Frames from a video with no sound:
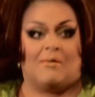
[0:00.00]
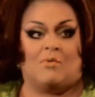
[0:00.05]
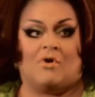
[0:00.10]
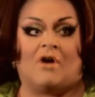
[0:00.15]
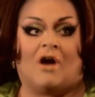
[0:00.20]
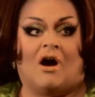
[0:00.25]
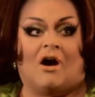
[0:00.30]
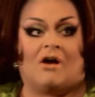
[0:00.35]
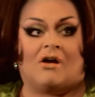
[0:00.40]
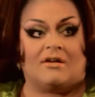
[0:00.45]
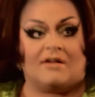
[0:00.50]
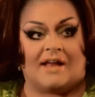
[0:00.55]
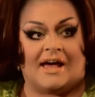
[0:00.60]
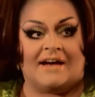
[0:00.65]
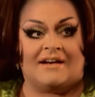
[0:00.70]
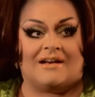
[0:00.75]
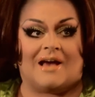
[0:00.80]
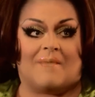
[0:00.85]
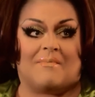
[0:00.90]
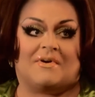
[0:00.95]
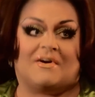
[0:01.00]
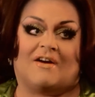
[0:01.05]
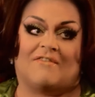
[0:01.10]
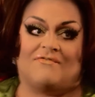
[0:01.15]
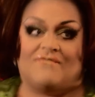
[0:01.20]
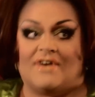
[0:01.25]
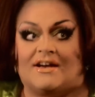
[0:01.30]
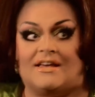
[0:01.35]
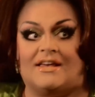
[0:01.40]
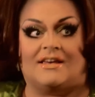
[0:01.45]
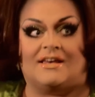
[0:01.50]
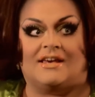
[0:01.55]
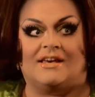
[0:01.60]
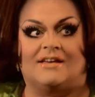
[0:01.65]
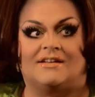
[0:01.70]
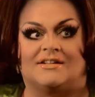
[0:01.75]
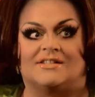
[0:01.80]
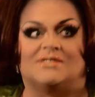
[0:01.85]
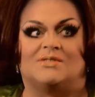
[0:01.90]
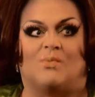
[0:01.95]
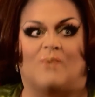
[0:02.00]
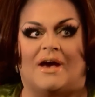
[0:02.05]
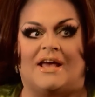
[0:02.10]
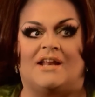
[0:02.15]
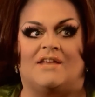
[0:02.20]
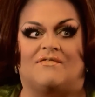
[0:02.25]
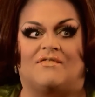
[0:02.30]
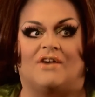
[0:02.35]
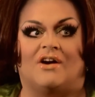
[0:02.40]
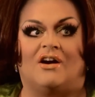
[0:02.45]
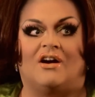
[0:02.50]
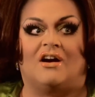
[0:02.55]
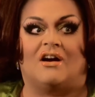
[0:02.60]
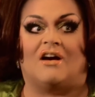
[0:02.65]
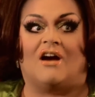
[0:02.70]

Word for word: and we're all lined up in our heels waiting for her,